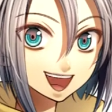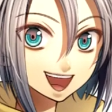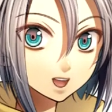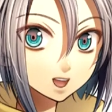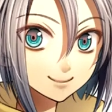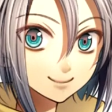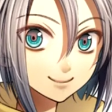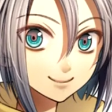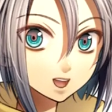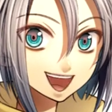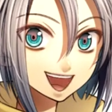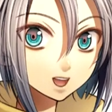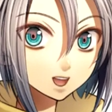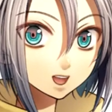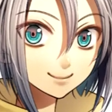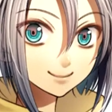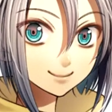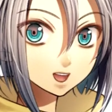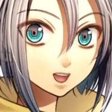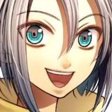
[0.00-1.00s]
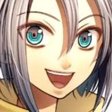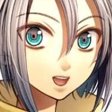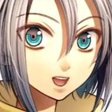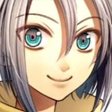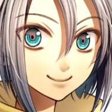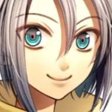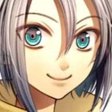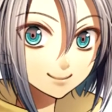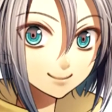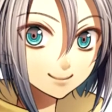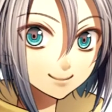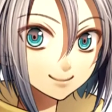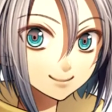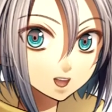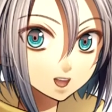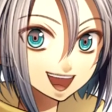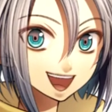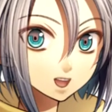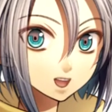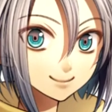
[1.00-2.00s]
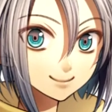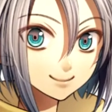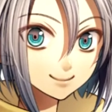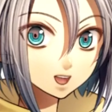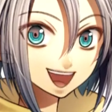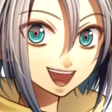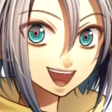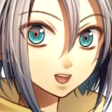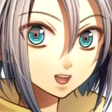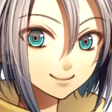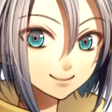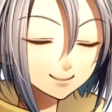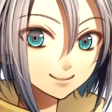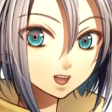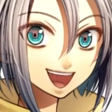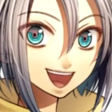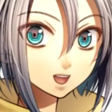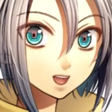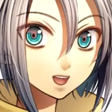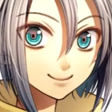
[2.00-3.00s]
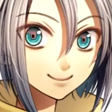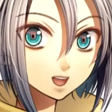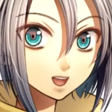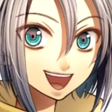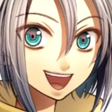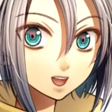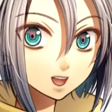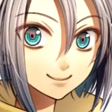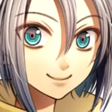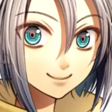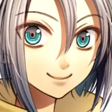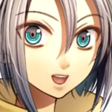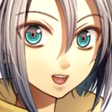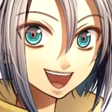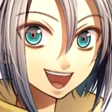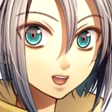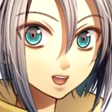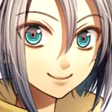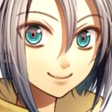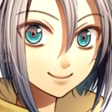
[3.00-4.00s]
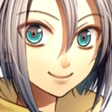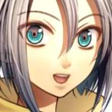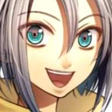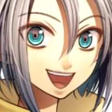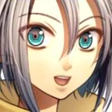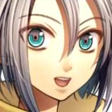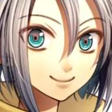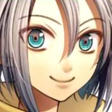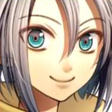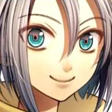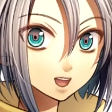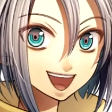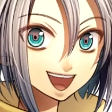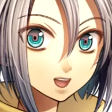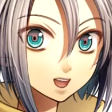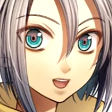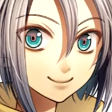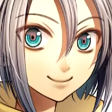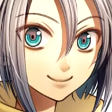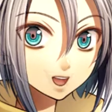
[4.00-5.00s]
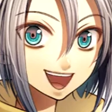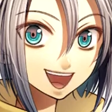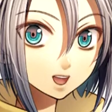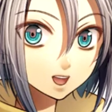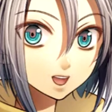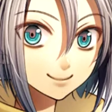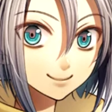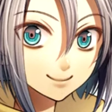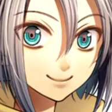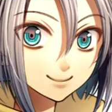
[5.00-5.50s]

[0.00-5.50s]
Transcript: Home sweet home! Hmm? Do you hear that? Oh, your